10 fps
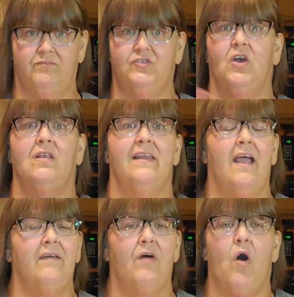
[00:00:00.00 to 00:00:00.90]
Charlie and
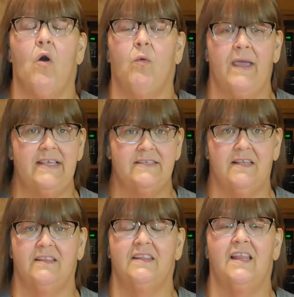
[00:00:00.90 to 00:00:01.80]
I have
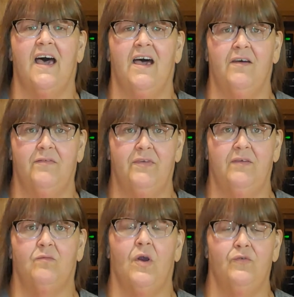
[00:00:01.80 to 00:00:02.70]
always loved
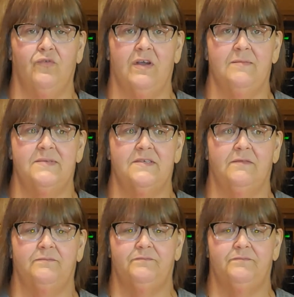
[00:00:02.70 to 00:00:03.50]
road trips.